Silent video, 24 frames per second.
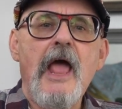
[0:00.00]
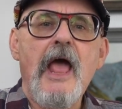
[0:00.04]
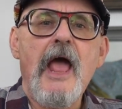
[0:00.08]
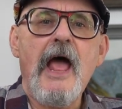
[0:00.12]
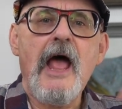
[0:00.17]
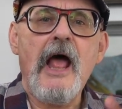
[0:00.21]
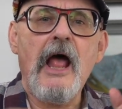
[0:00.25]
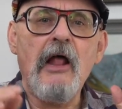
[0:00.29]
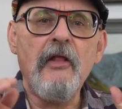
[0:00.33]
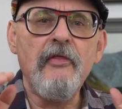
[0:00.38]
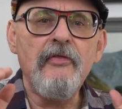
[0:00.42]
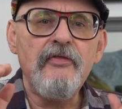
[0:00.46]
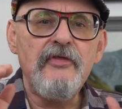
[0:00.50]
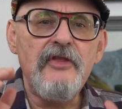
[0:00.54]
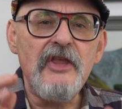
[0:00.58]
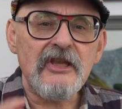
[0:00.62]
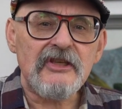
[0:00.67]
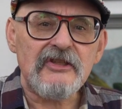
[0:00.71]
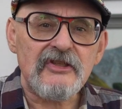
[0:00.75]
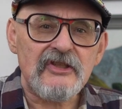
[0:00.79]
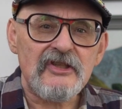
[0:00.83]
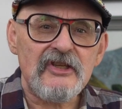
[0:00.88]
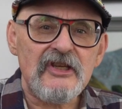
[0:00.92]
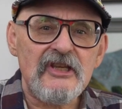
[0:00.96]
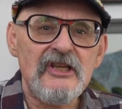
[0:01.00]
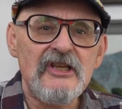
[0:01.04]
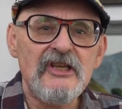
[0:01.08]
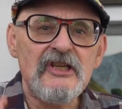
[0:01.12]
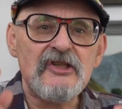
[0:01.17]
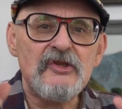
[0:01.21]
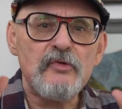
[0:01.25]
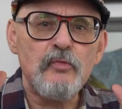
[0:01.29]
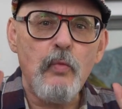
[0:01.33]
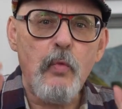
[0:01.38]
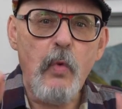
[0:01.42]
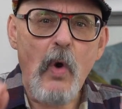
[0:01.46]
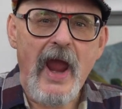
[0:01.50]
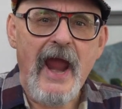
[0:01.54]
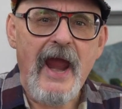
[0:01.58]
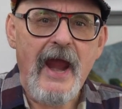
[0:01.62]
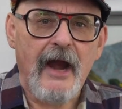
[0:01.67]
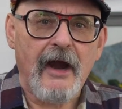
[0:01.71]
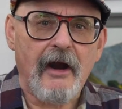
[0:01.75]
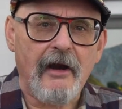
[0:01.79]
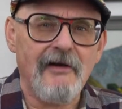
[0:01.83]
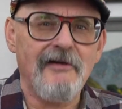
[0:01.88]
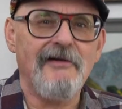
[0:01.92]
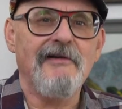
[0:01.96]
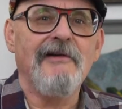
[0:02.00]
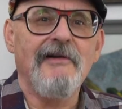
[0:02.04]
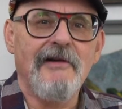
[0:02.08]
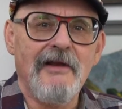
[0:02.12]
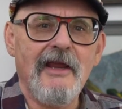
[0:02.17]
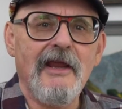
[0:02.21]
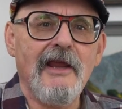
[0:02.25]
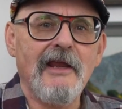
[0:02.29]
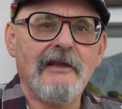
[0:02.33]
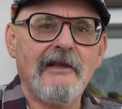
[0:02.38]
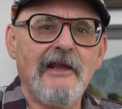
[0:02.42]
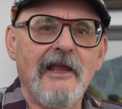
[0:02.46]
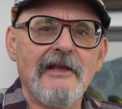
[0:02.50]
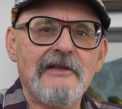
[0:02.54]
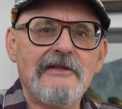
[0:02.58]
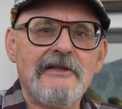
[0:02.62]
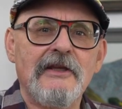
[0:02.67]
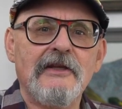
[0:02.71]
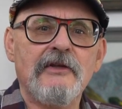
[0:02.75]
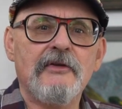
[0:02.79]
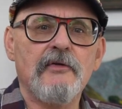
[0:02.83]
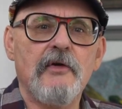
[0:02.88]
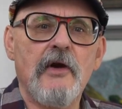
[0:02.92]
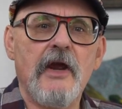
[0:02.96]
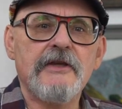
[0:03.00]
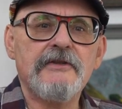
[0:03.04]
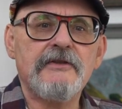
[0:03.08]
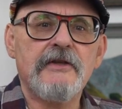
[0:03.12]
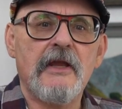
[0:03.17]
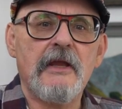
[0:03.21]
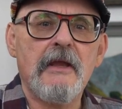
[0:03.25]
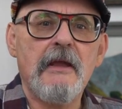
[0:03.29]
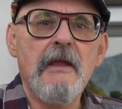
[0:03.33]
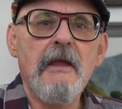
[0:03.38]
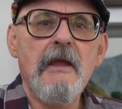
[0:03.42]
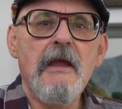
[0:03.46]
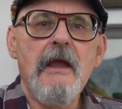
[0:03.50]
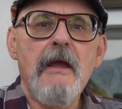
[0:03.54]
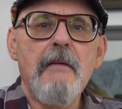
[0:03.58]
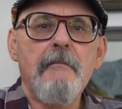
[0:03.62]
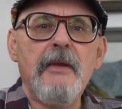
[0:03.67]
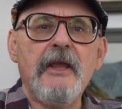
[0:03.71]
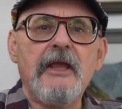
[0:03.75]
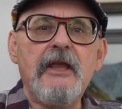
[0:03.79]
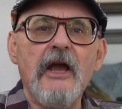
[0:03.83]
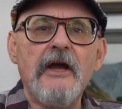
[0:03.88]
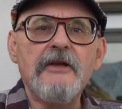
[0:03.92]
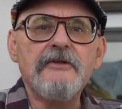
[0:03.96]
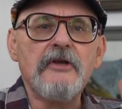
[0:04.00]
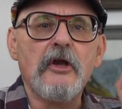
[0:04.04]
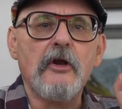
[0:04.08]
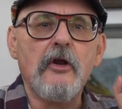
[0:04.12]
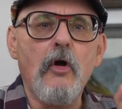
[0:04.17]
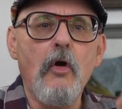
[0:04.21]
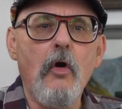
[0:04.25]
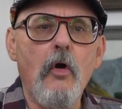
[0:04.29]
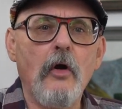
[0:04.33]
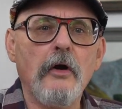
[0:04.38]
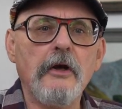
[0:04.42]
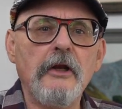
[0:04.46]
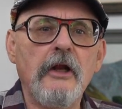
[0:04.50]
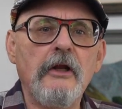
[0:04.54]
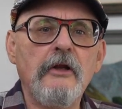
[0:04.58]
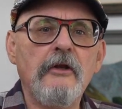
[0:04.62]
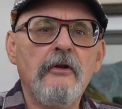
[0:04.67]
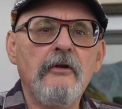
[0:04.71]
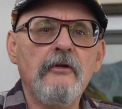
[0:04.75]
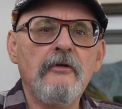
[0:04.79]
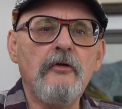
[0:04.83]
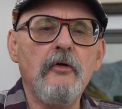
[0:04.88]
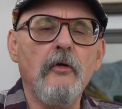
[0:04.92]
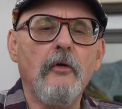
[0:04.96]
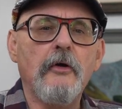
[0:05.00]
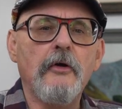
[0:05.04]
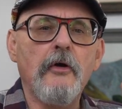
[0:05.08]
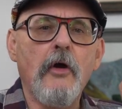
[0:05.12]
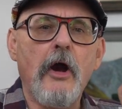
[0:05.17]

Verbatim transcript: And this is where it gets interesting, because according to an